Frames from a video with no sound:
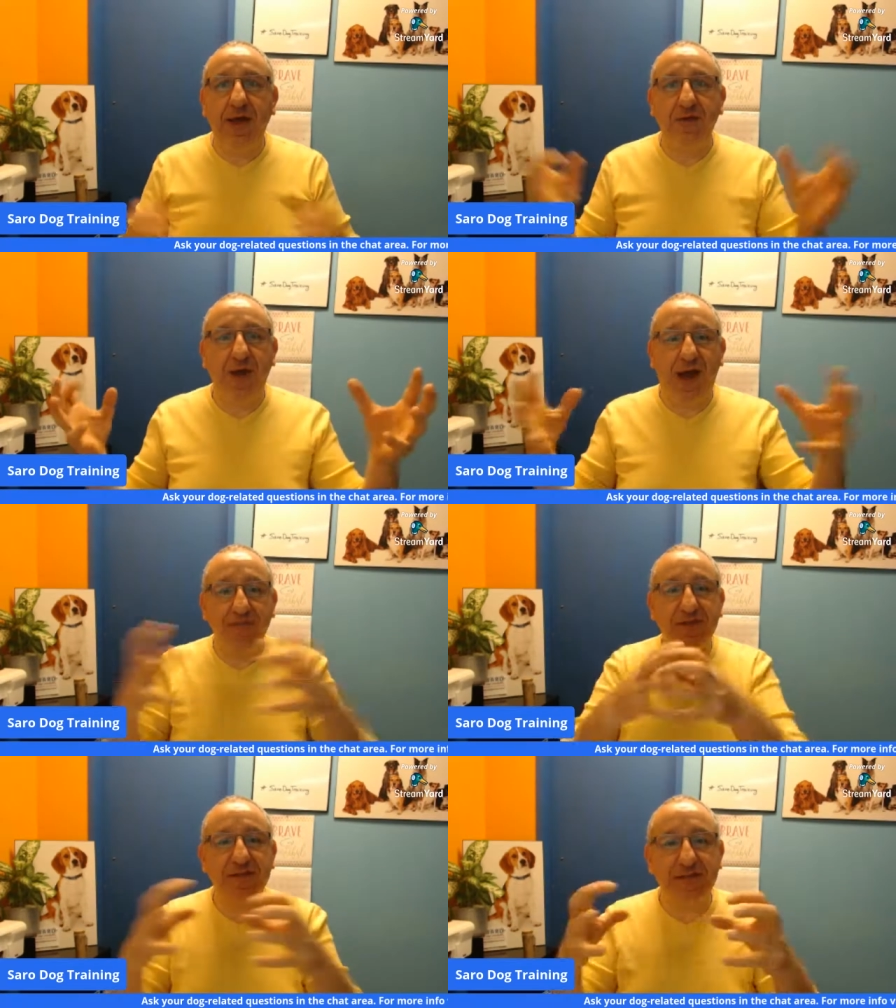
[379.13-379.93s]
and you
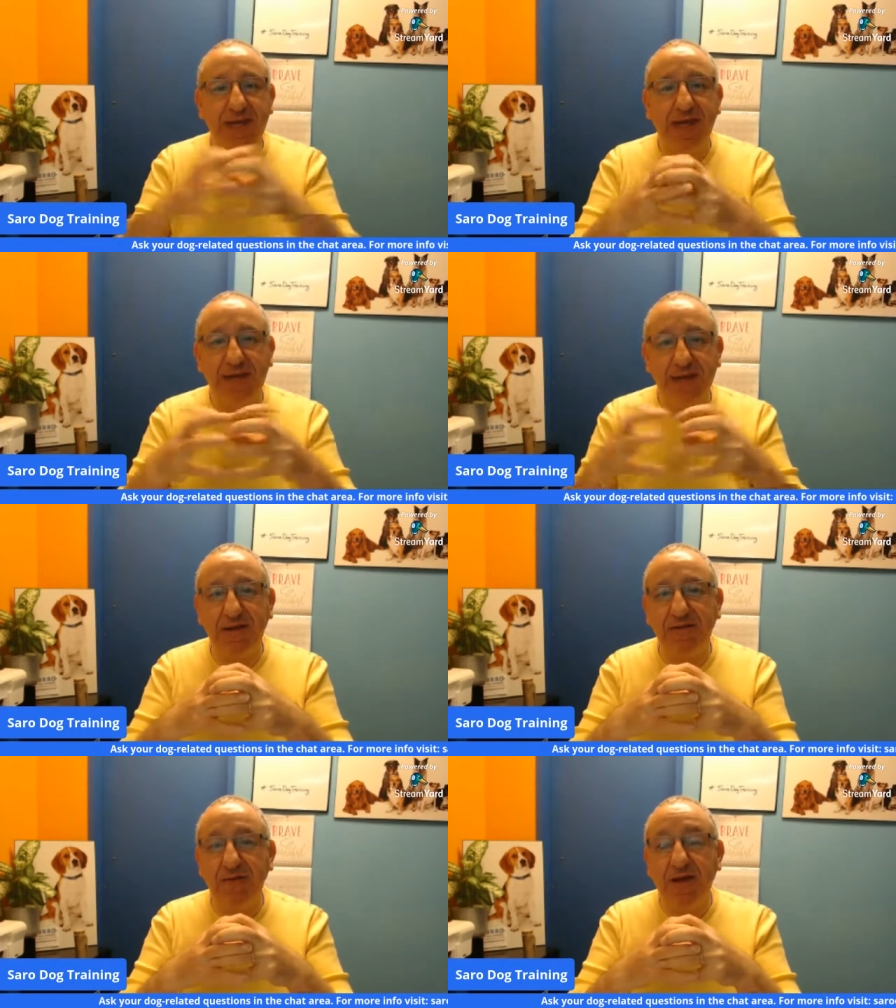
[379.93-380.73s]
have this
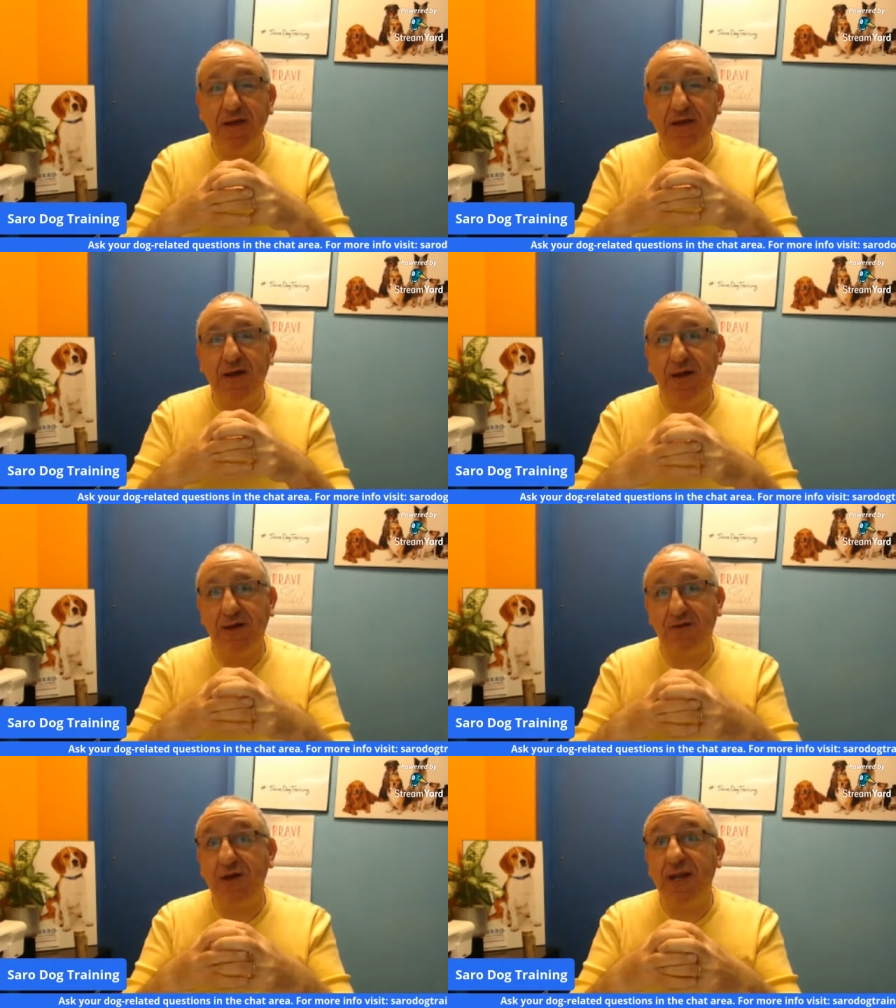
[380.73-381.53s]
negative
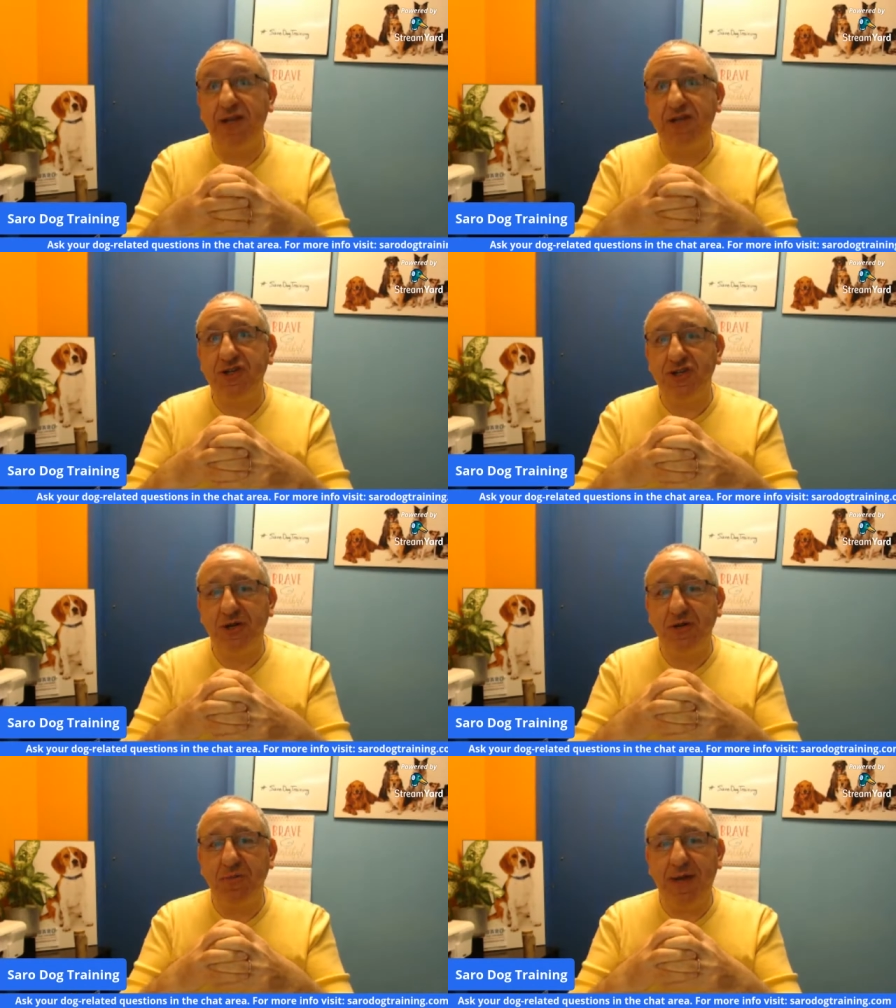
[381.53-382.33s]
uh,
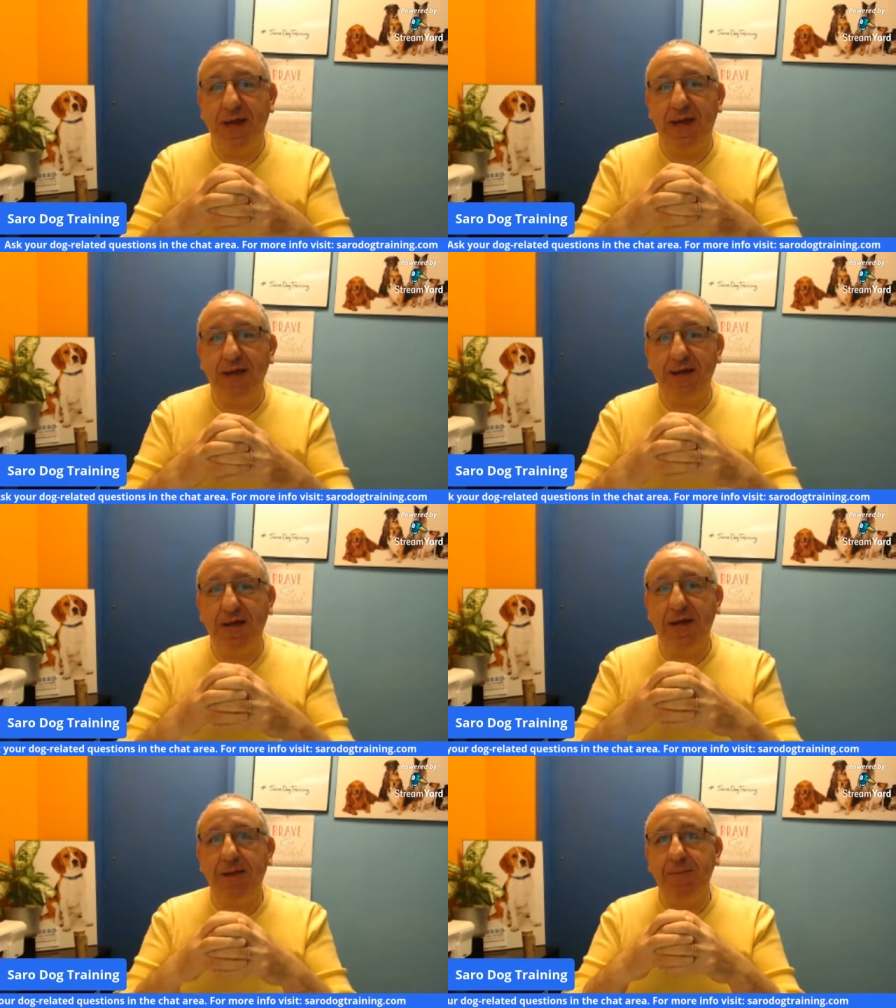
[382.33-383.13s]
relationship and
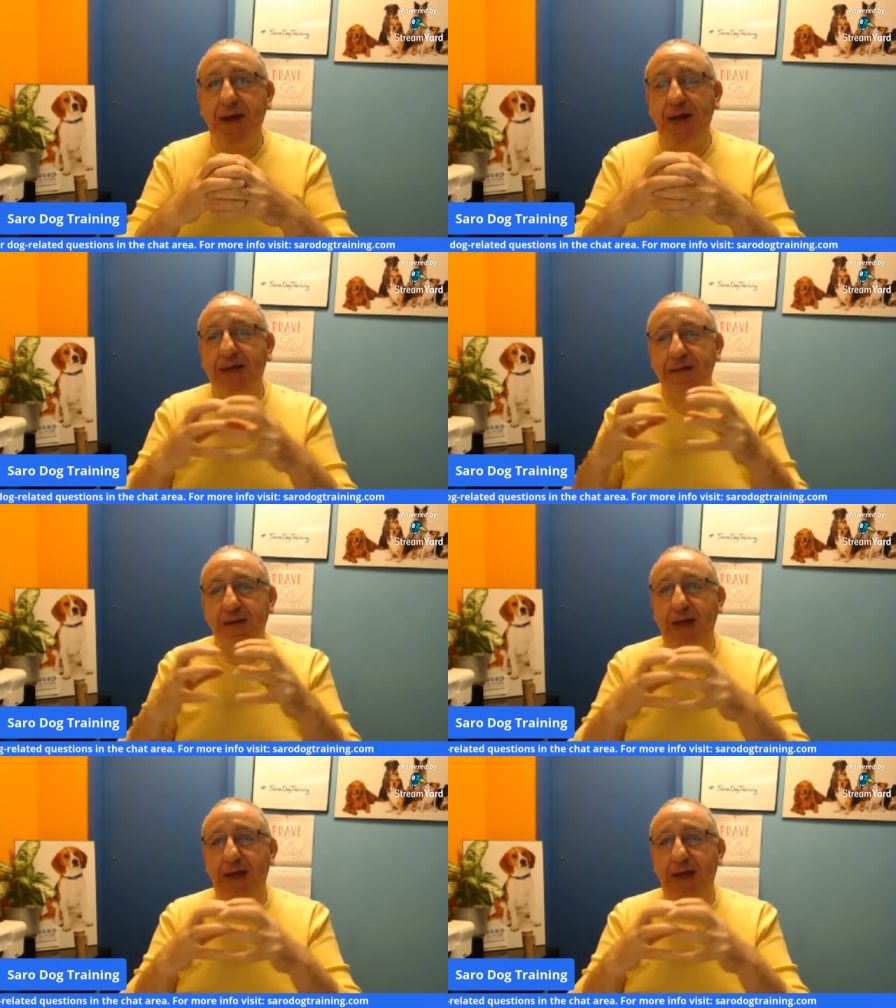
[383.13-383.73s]
um, act,